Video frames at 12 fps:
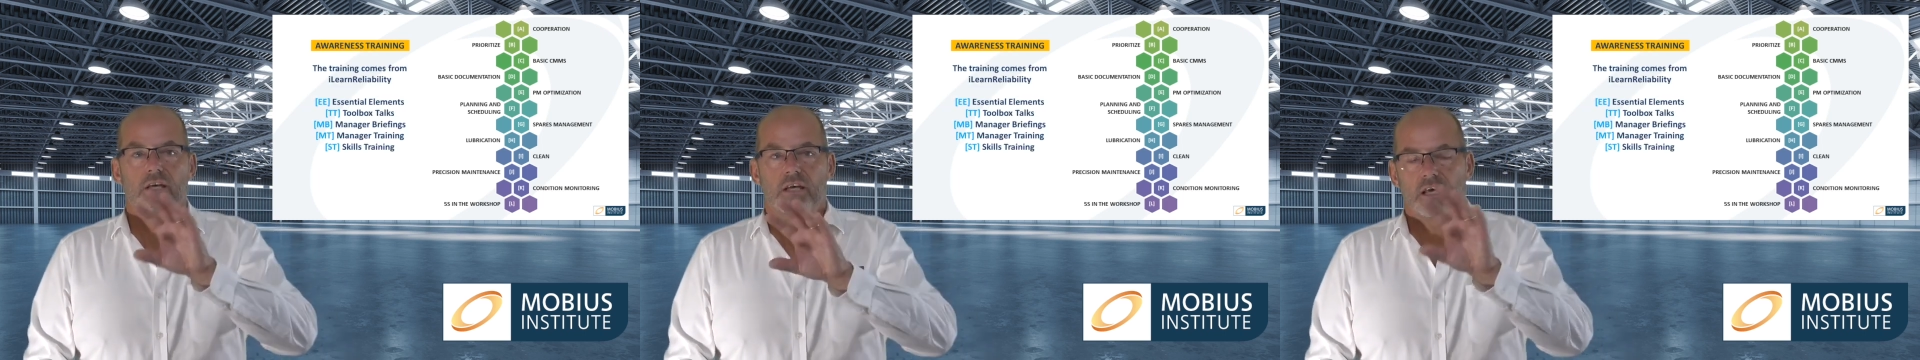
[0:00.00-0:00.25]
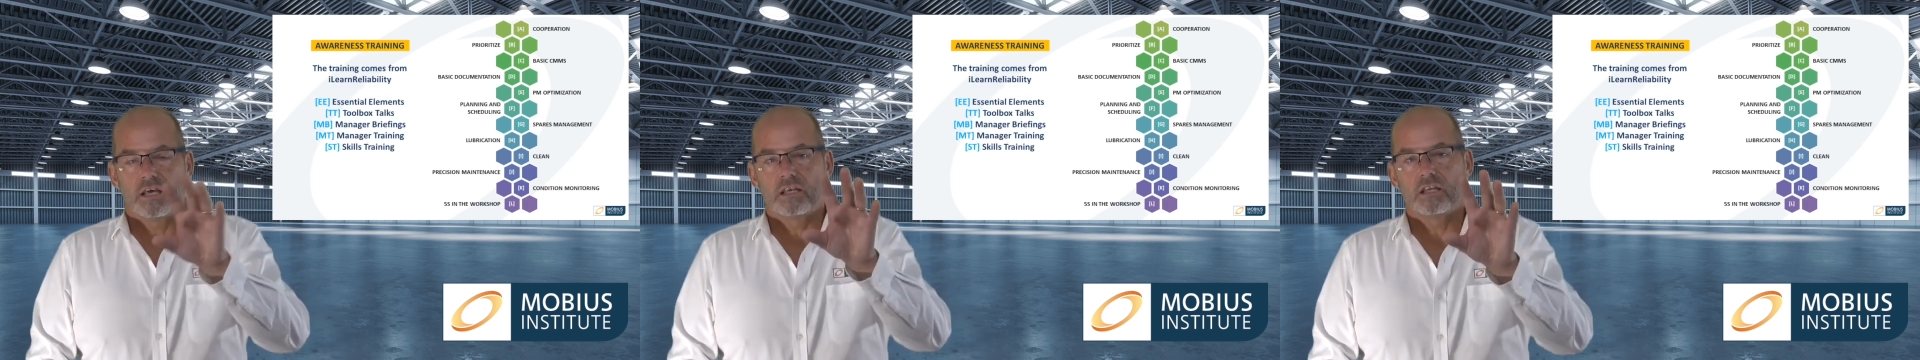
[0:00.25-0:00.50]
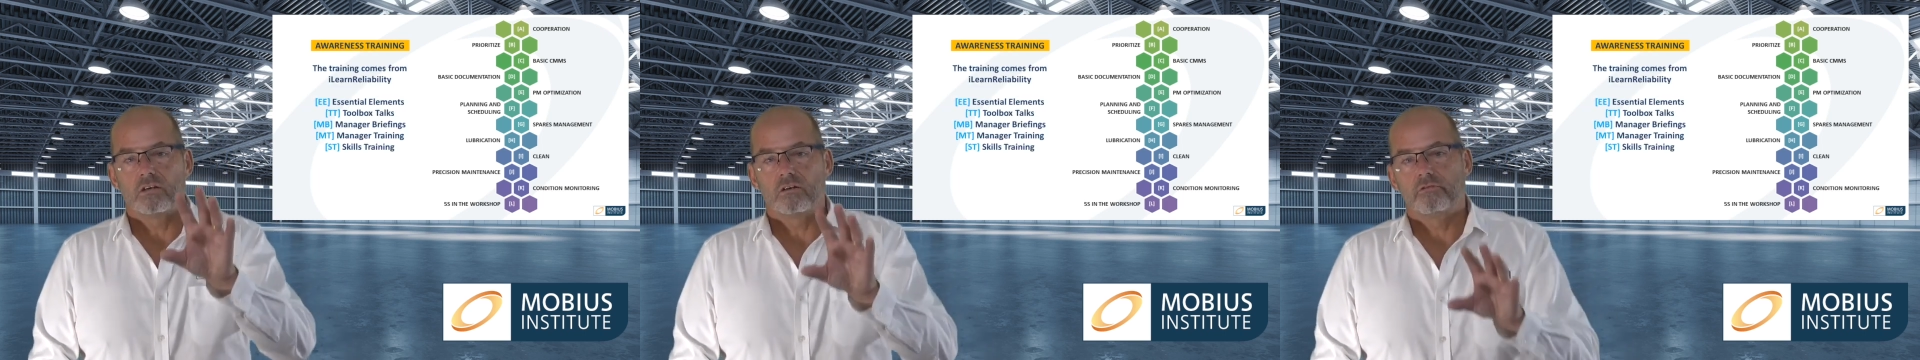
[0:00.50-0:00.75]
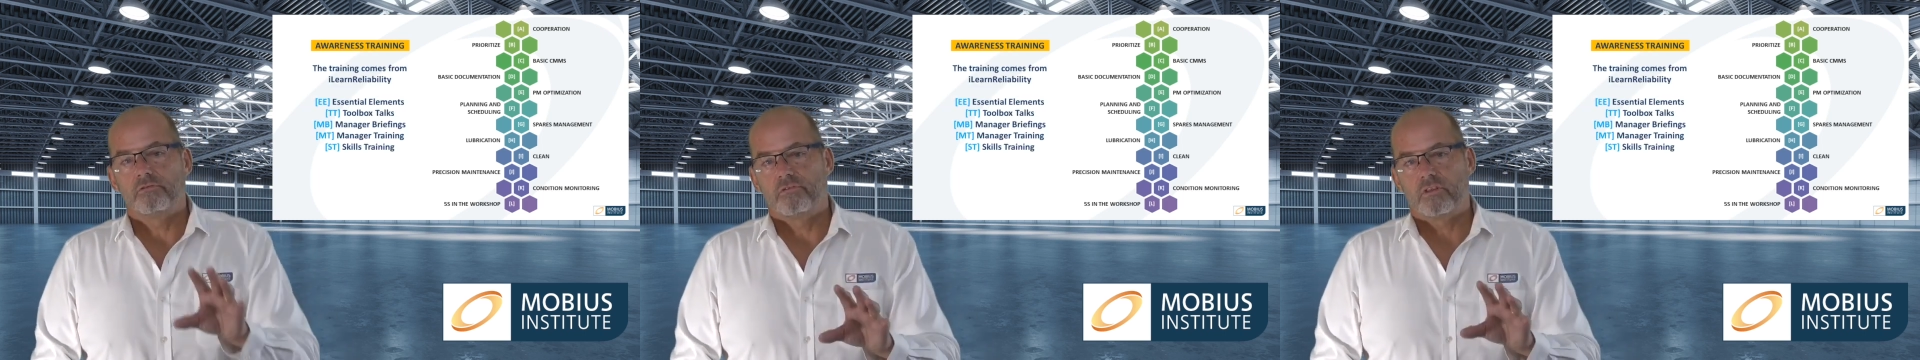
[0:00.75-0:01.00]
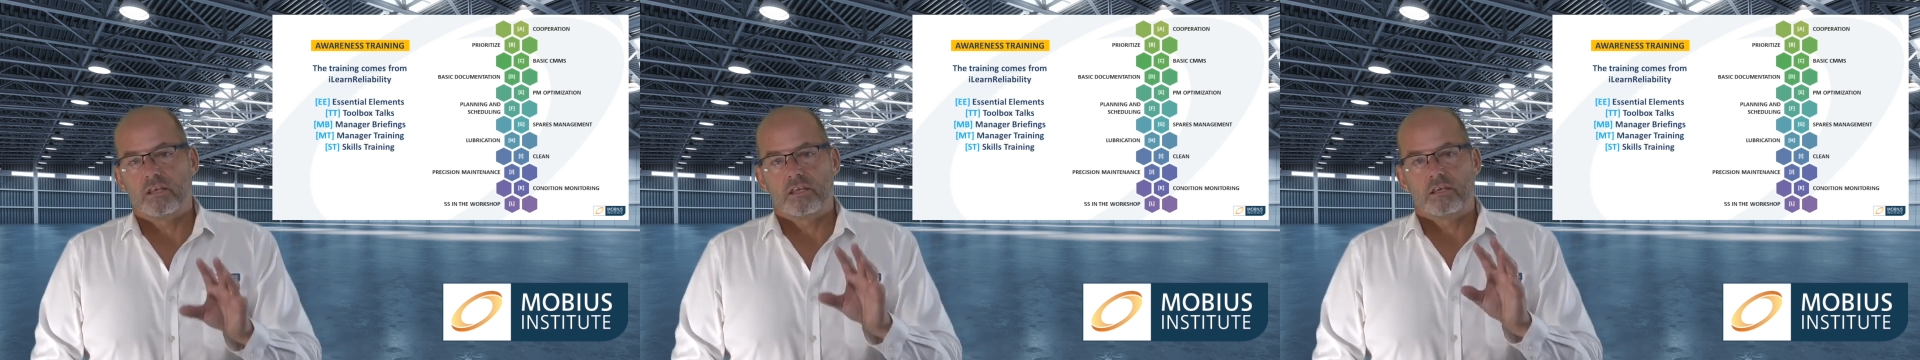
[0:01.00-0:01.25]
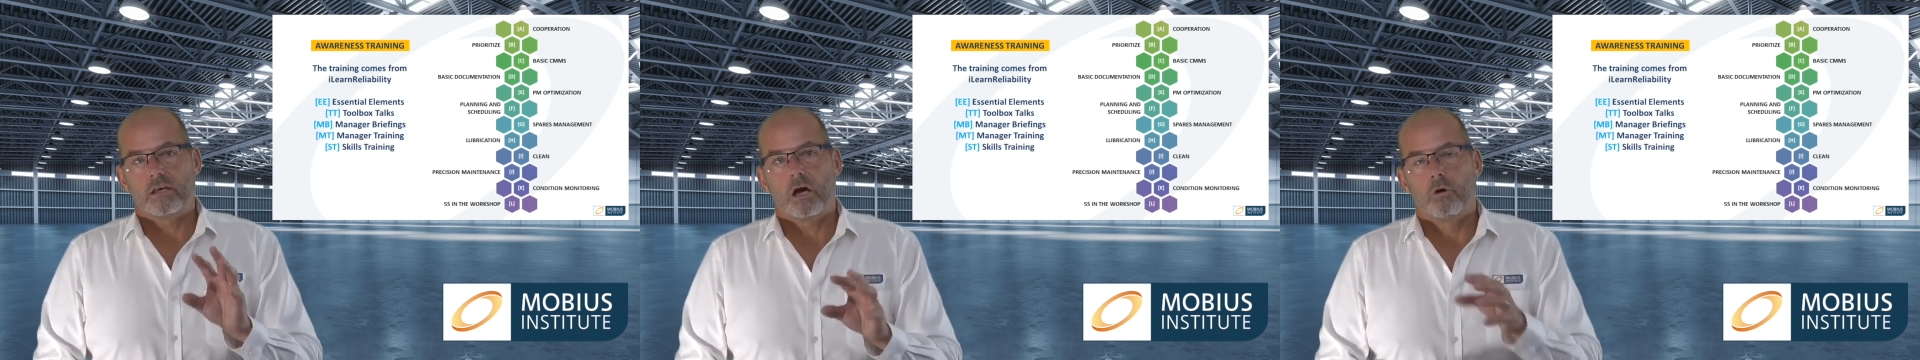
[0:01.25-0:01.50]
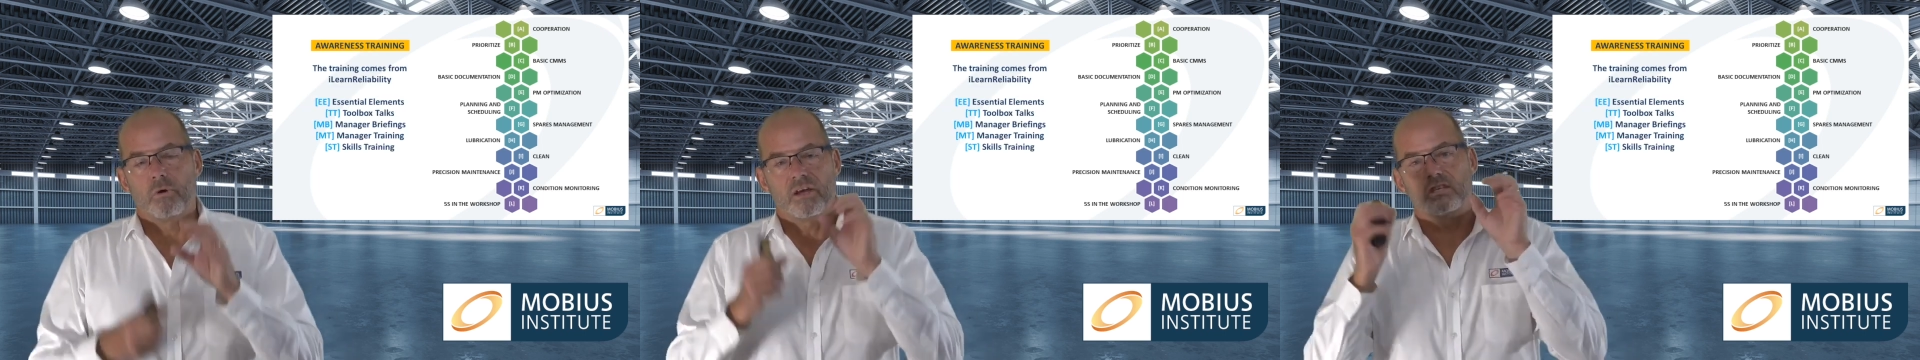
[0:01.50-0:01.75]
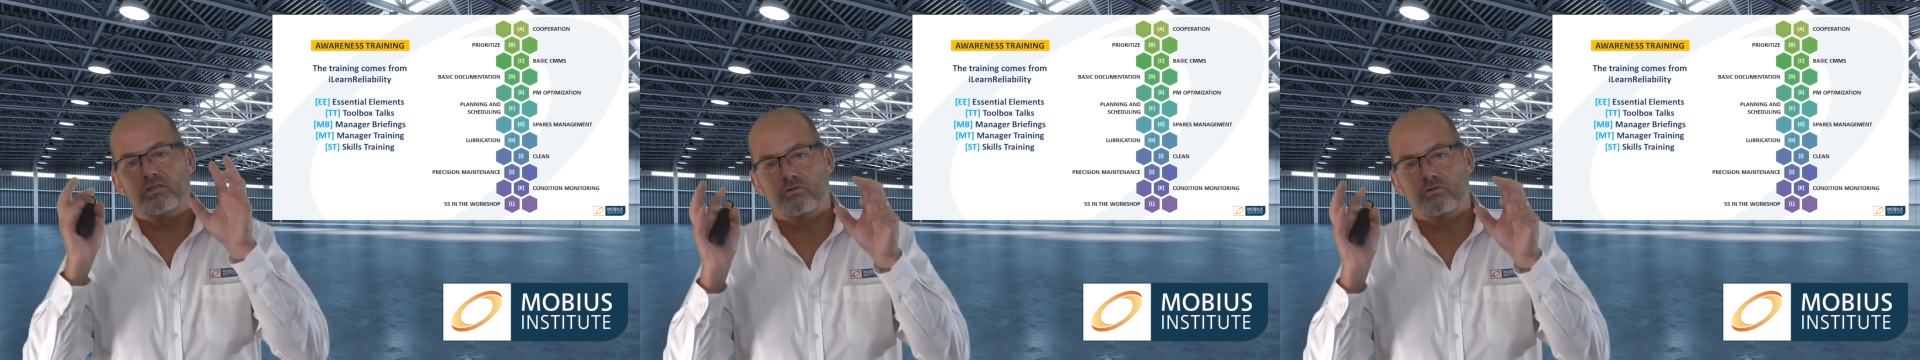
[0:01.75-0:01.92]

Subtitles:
any of the awareness